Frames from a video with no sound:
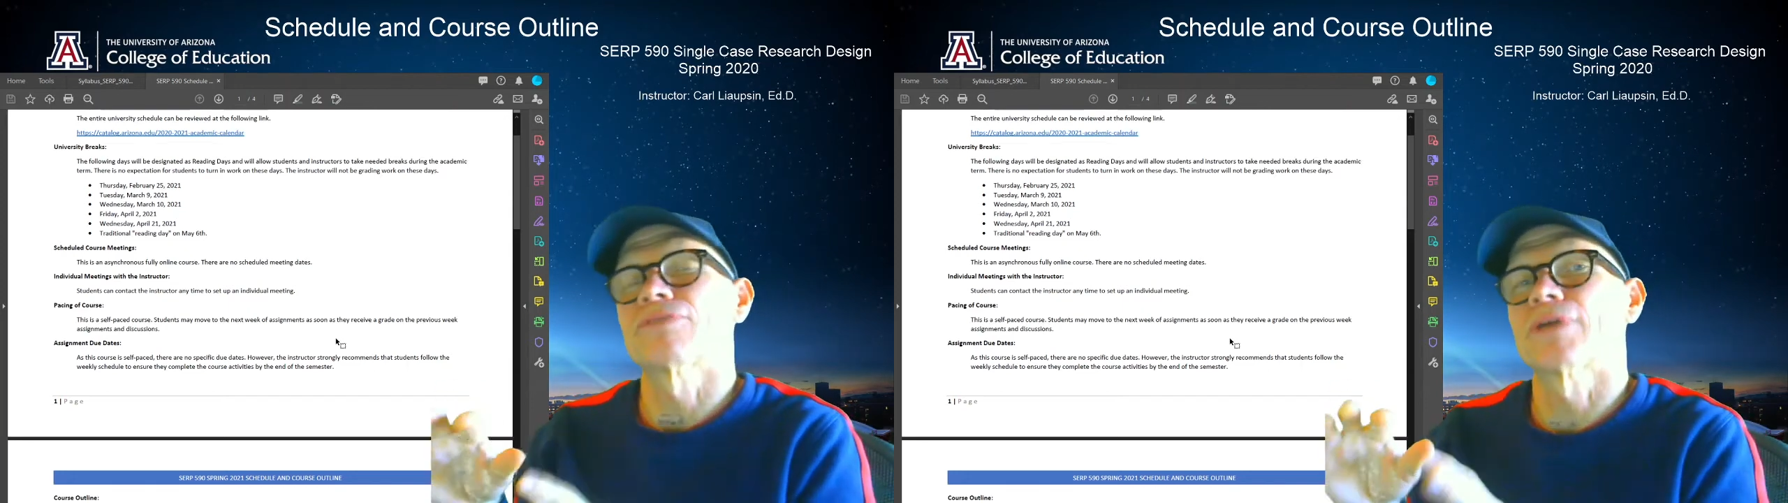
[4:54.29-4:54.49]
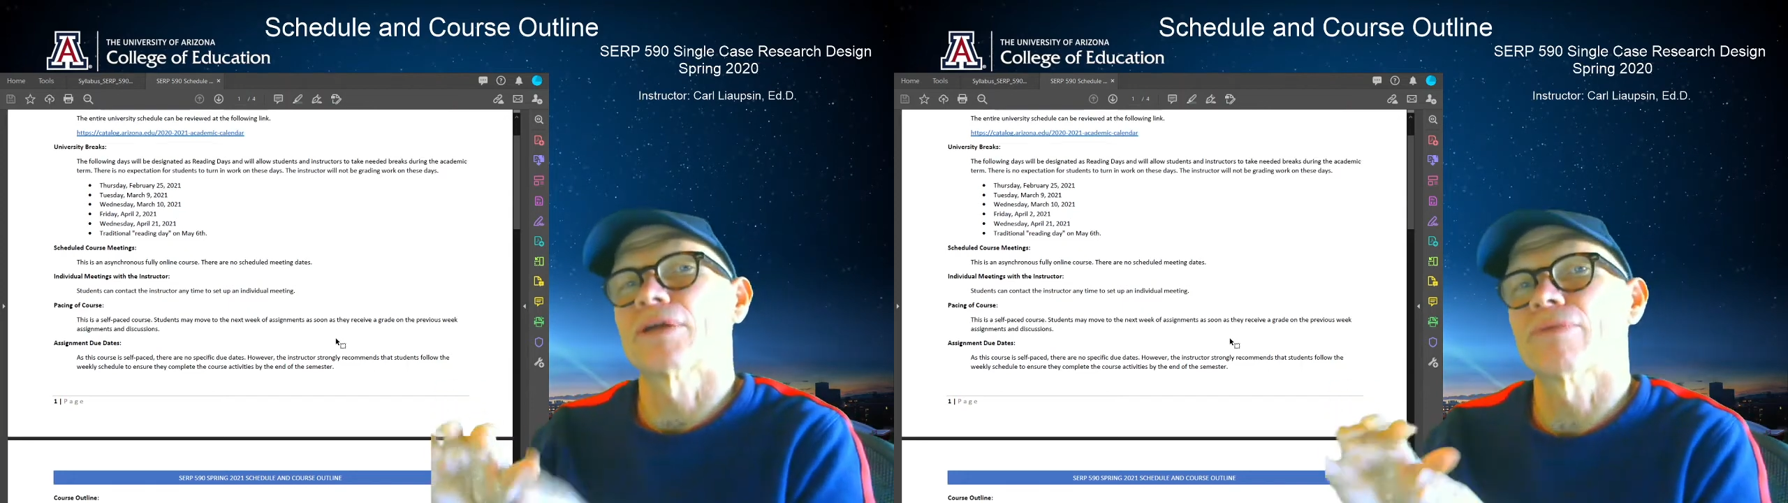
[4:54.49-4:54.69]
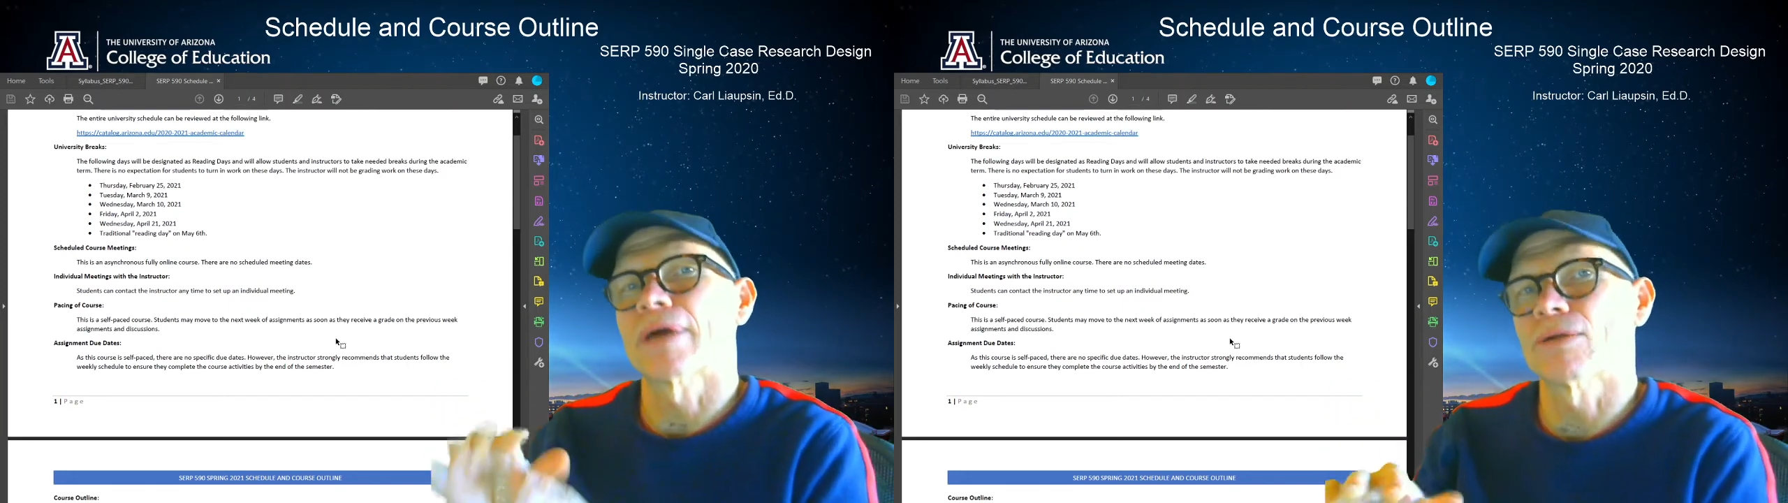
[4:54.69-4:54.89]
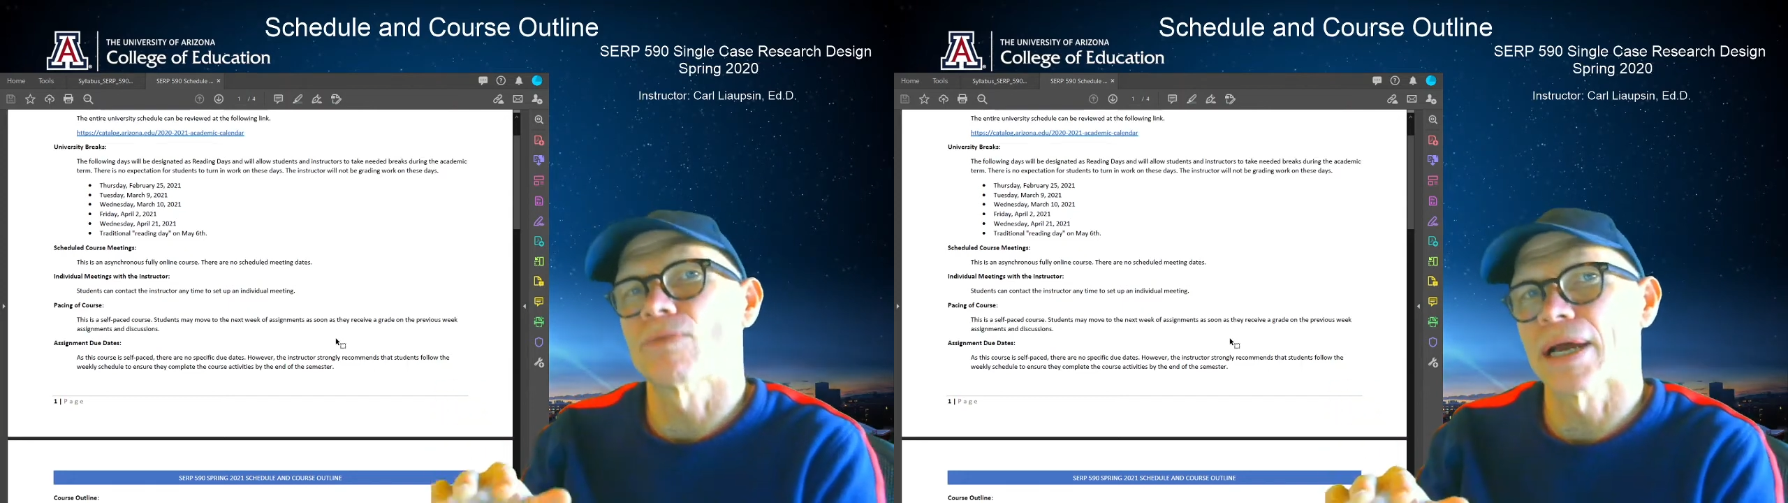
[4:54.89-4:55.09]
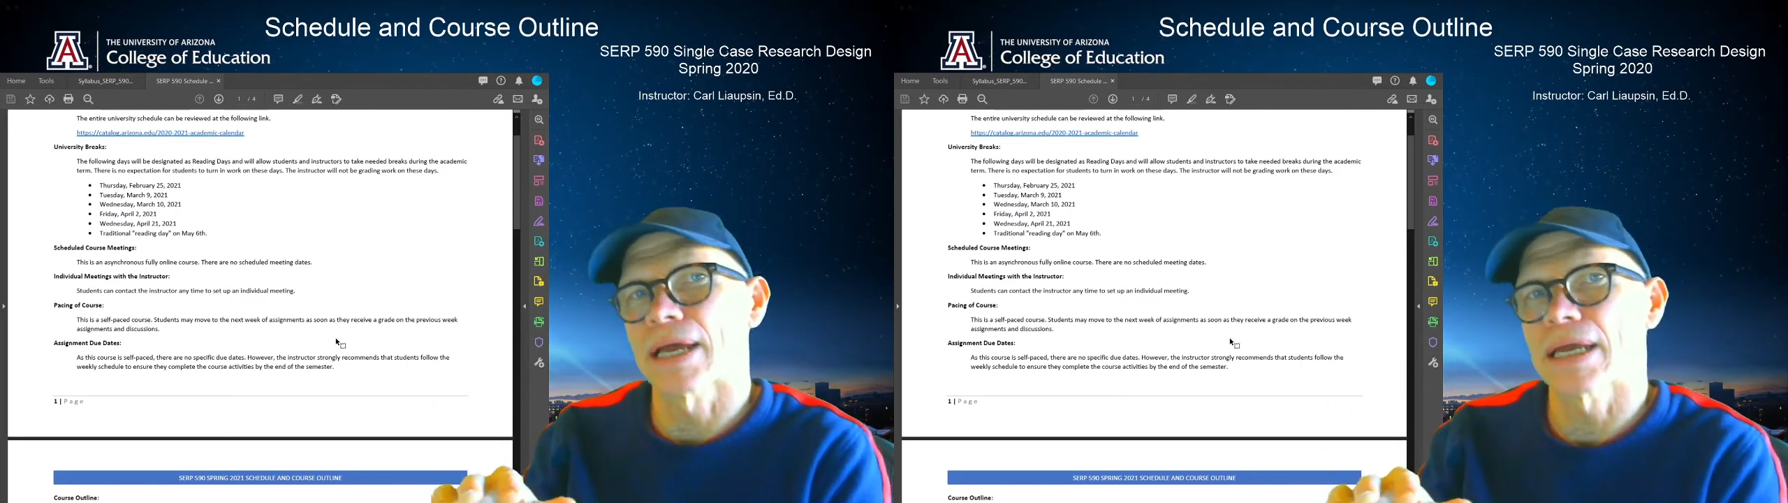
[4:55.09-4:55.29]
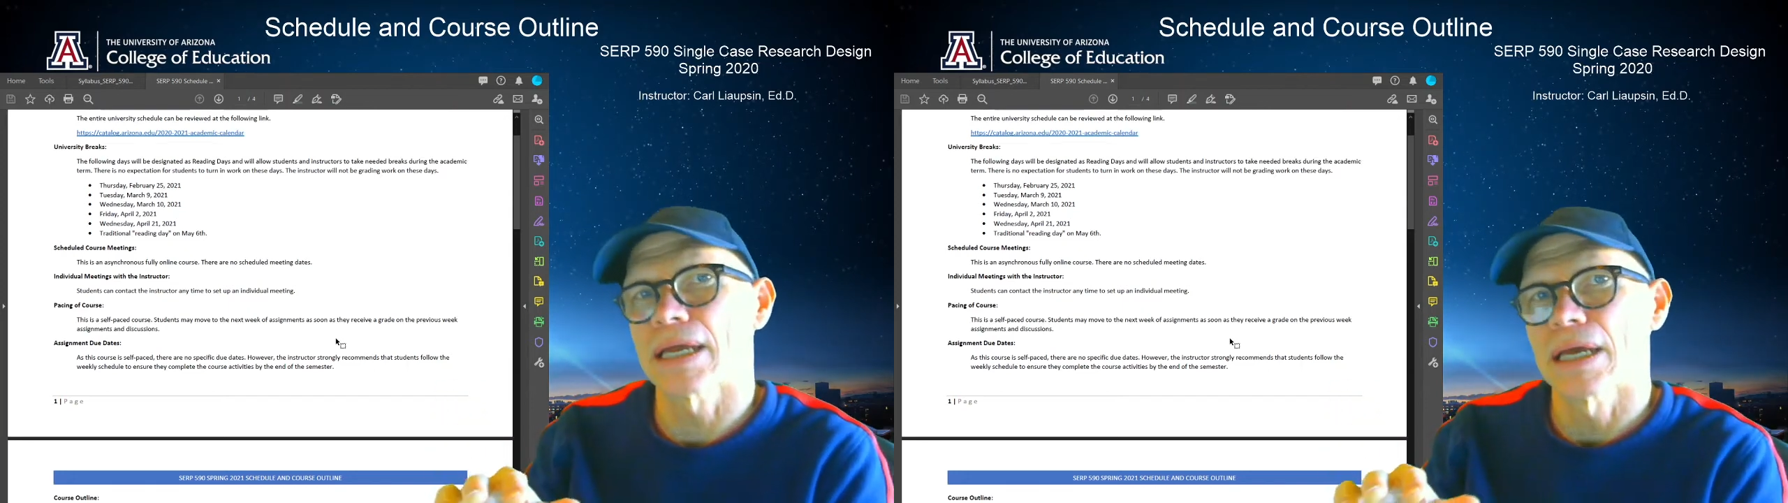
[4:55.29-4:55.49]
done right away